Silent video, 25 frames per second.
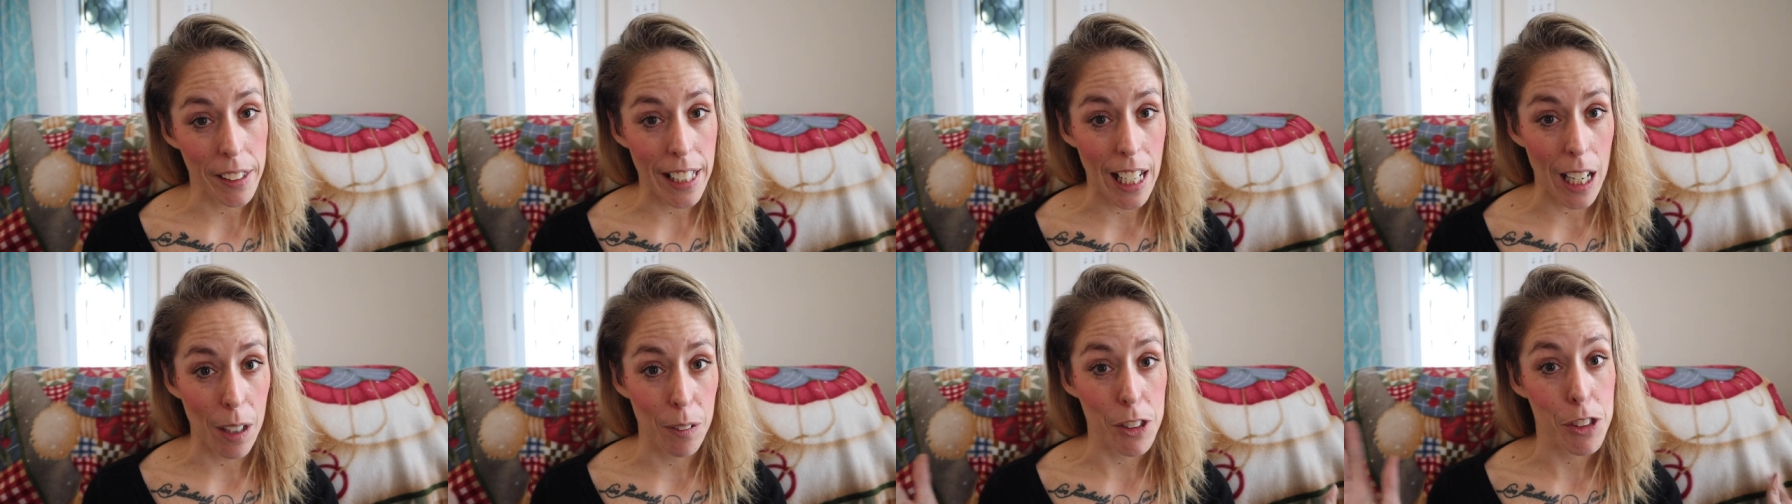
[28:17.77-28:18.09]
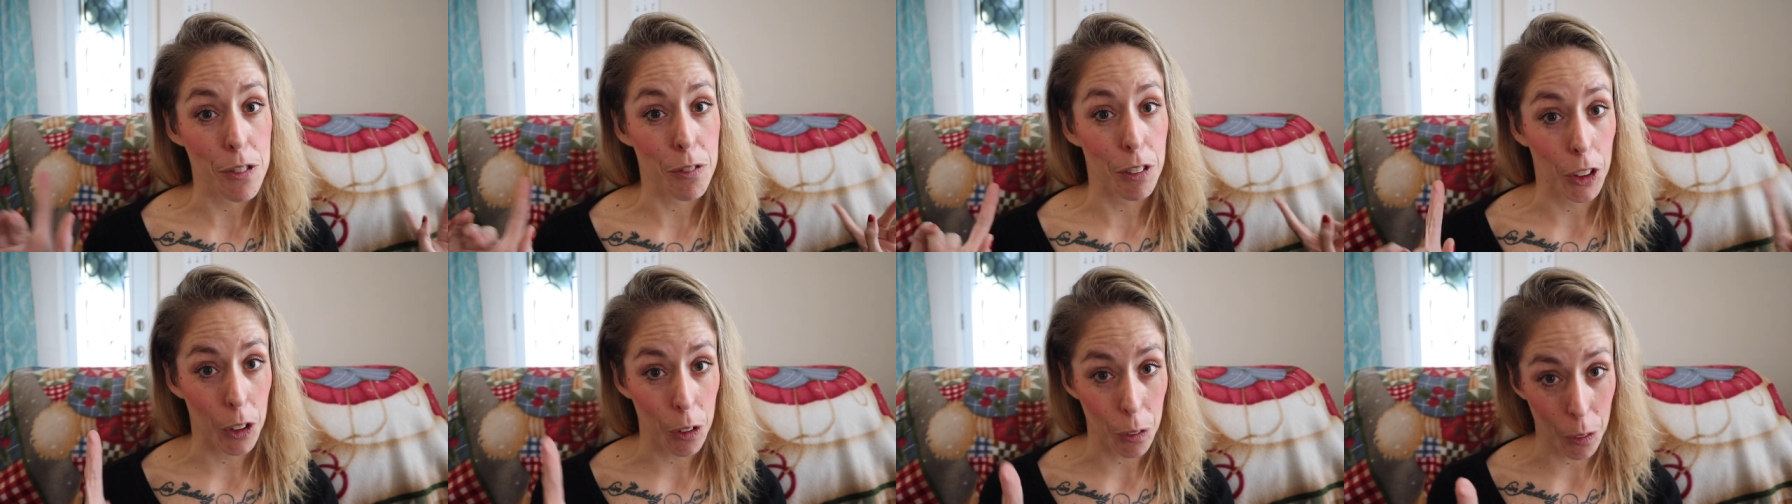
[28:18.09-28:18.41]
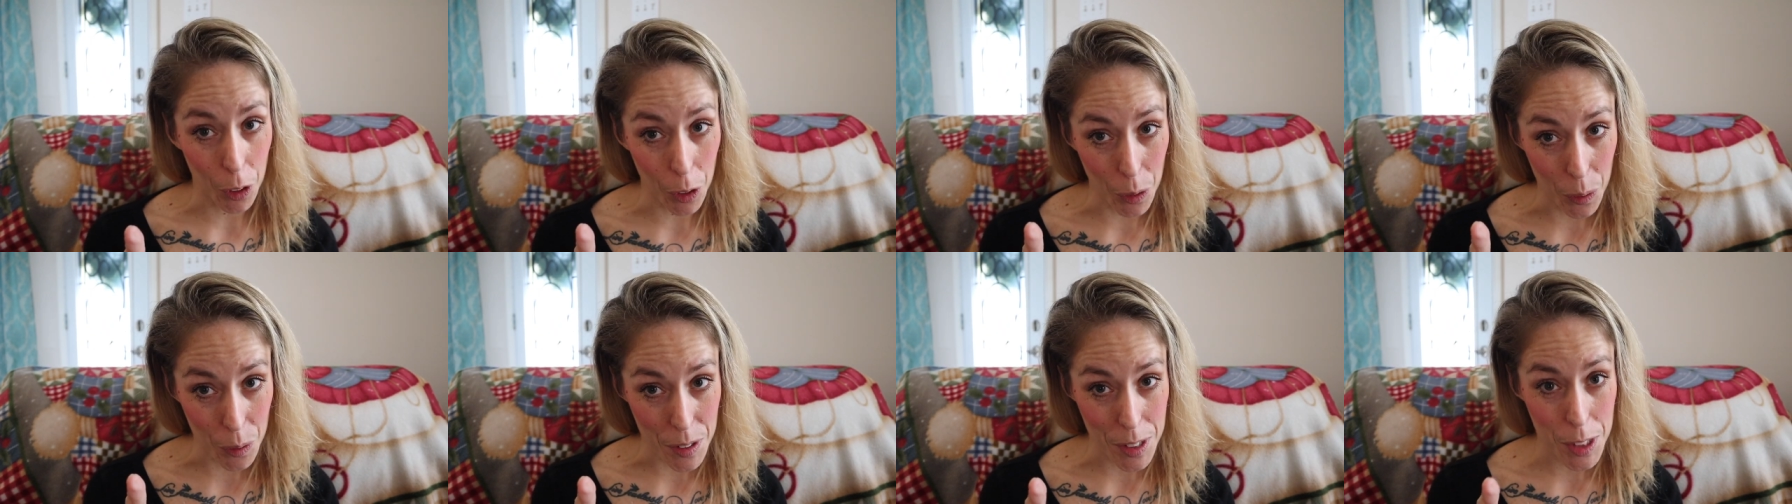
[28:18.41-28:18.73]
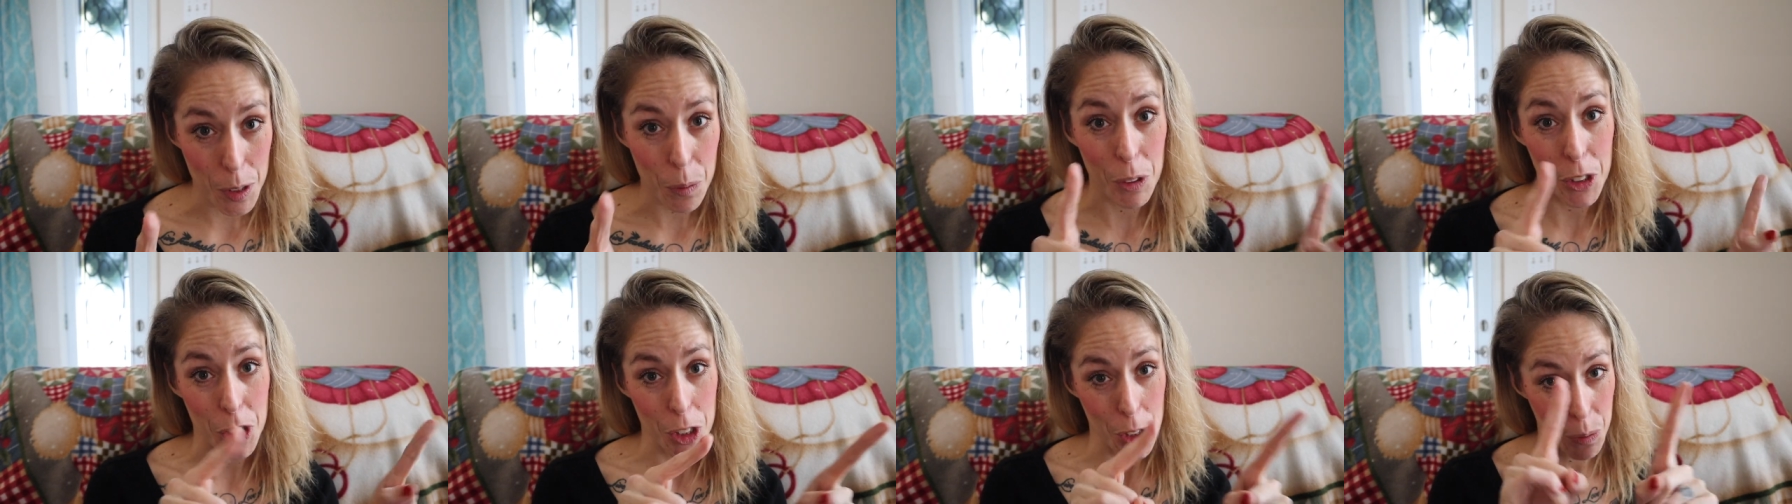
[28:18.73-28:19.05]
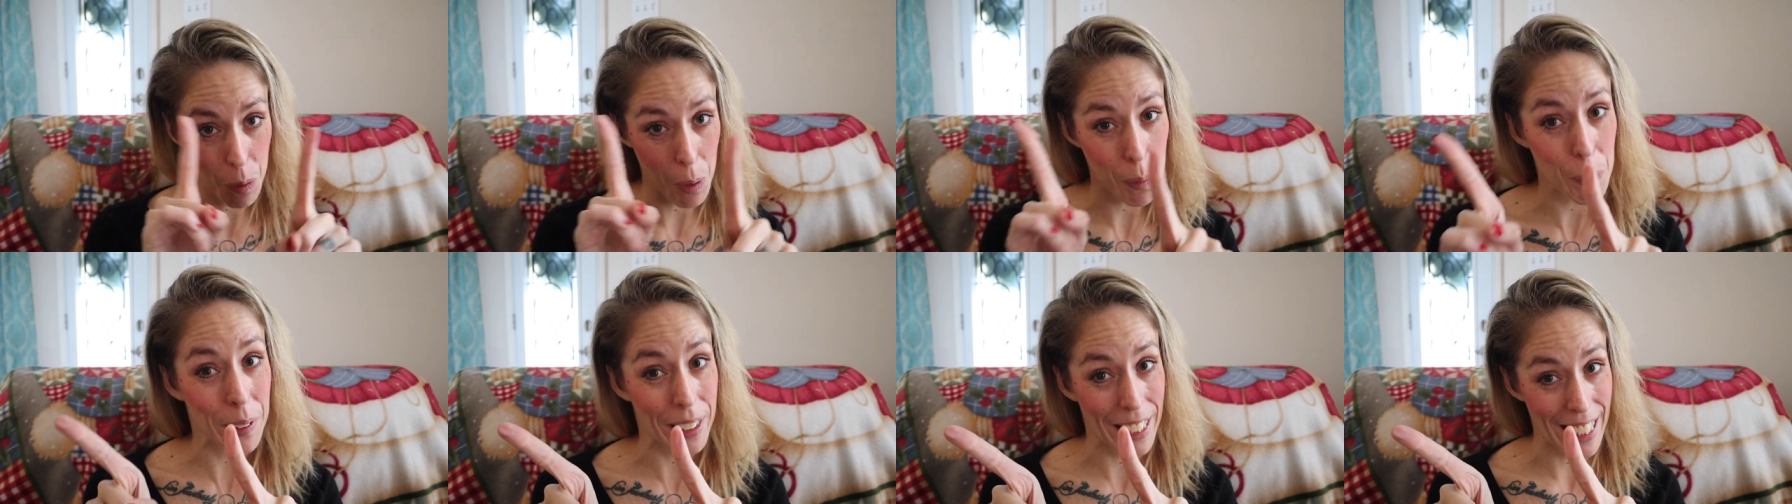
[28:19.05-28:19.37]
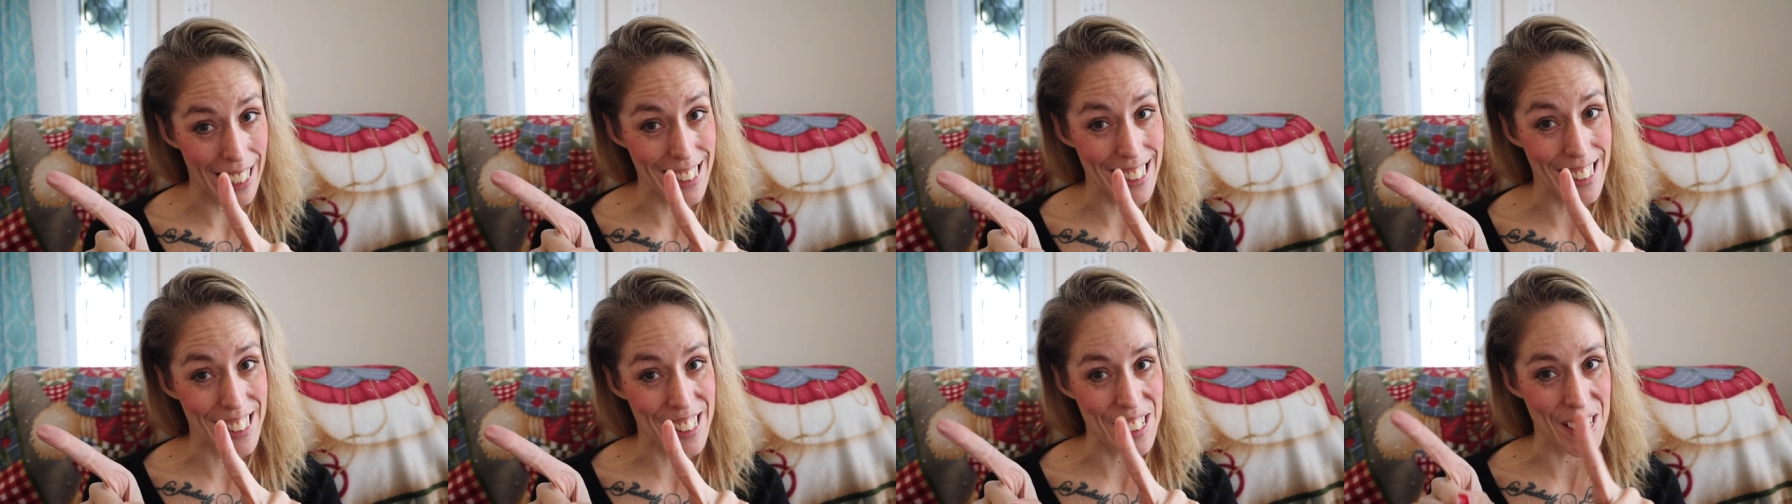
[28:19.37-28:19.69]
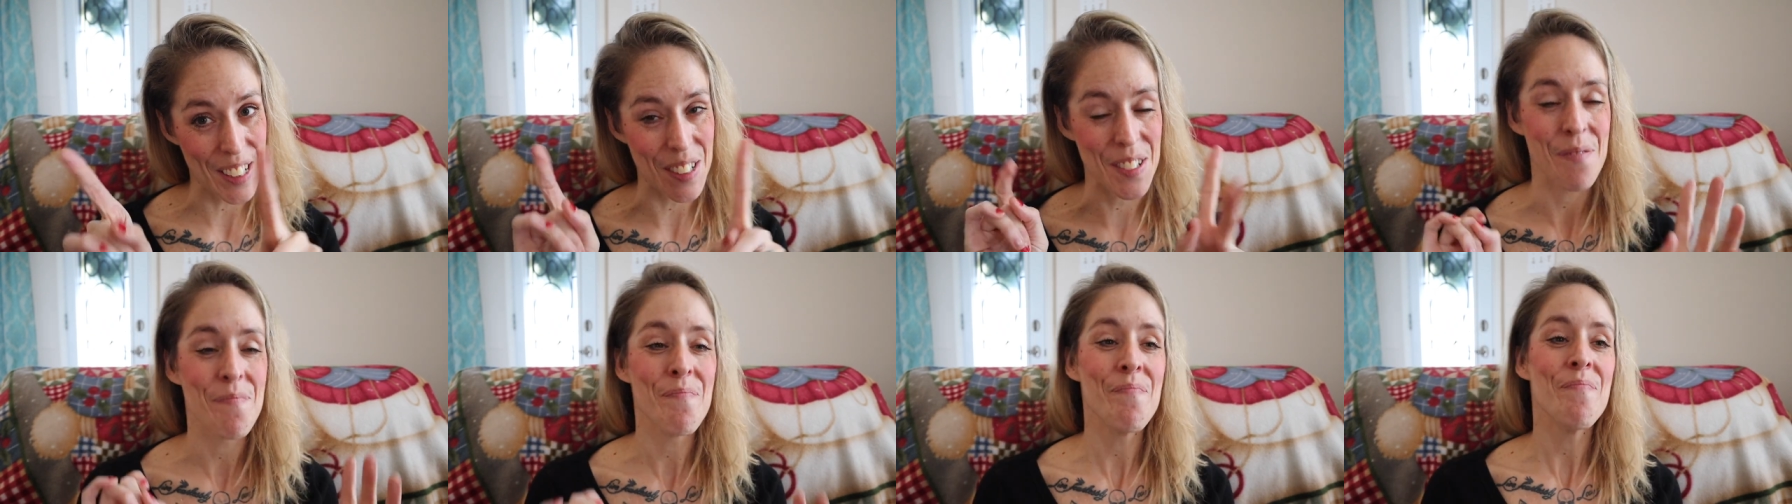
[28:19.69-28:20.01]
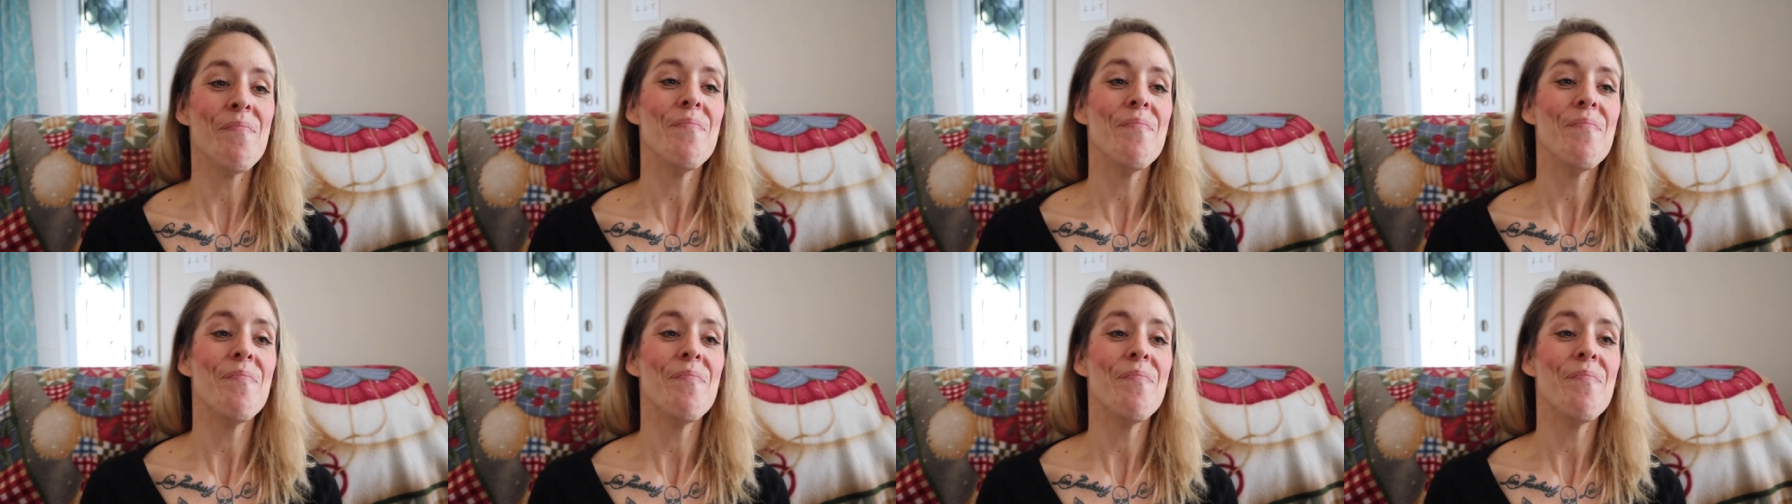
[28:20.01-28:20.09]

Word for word: now is for Crohn's, which is what we're getting to.